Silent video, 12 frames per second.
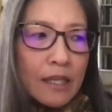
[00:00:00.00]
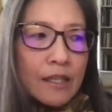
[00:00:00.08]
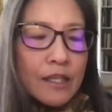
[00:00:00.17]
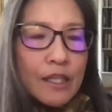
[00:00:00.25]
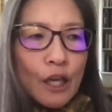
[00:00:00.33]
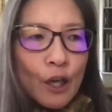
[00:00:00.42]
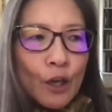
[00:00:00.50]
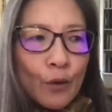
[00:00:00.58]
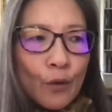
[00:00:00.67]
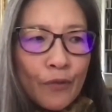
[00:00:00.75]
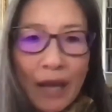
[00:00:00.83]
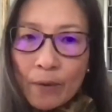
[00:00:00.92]

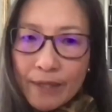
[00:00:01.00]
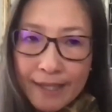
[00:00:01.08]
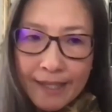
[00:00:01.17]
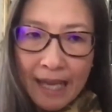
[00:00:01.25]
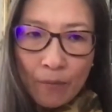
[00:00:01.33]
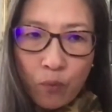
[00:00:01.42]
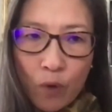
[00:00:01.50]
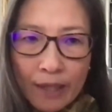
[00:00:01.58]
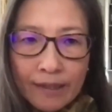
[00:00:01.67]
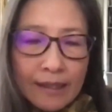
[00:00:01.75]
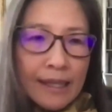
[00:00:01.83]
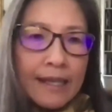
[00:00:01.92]
So that was step
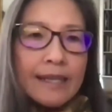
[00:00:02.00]
one.